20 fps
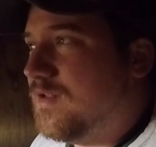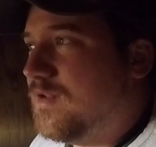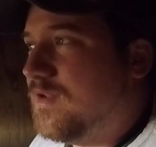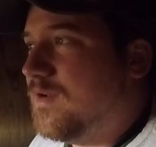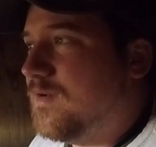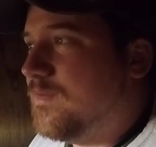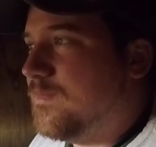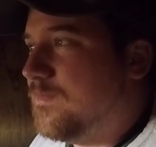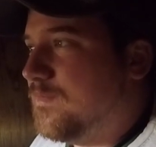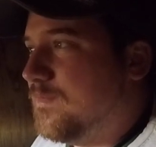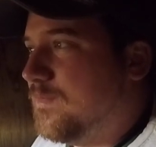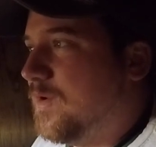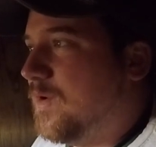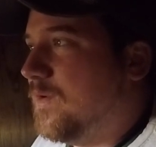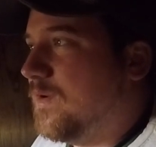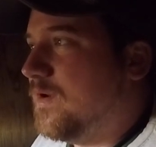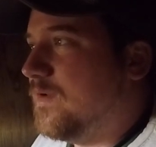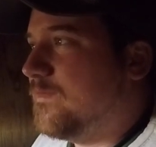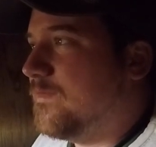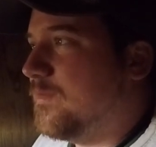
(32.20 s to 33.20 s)
the
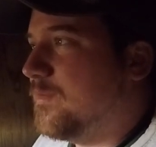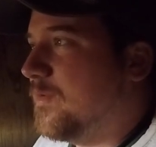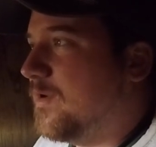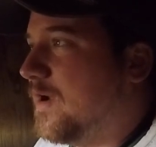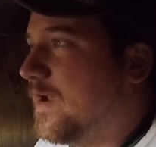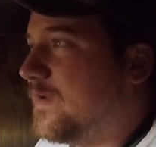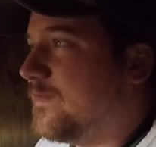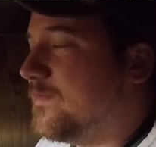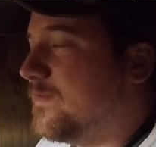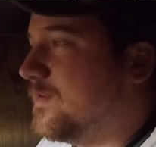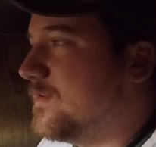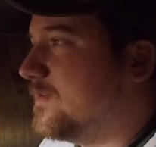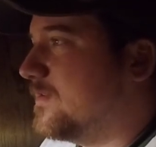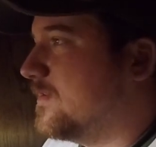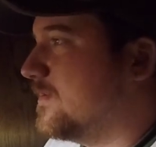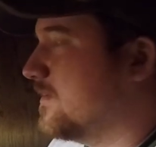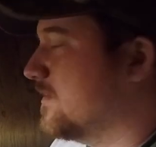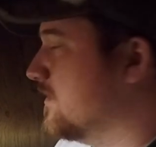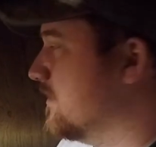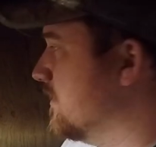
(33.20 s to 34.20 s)
morning for breakfast.
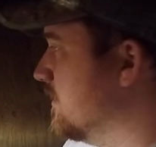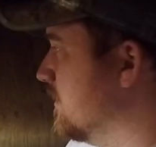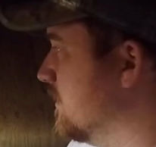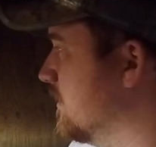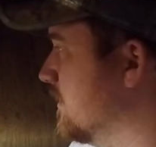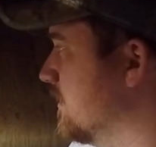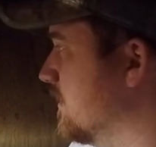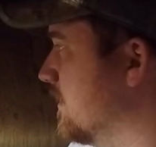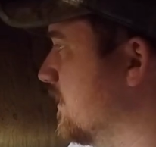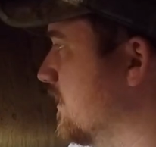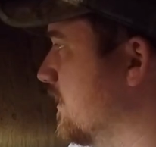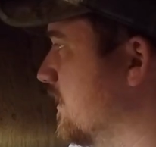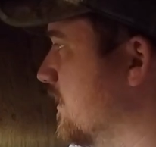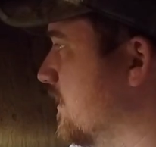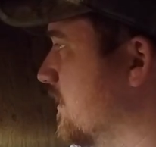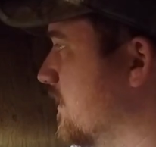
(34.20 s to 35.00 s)
And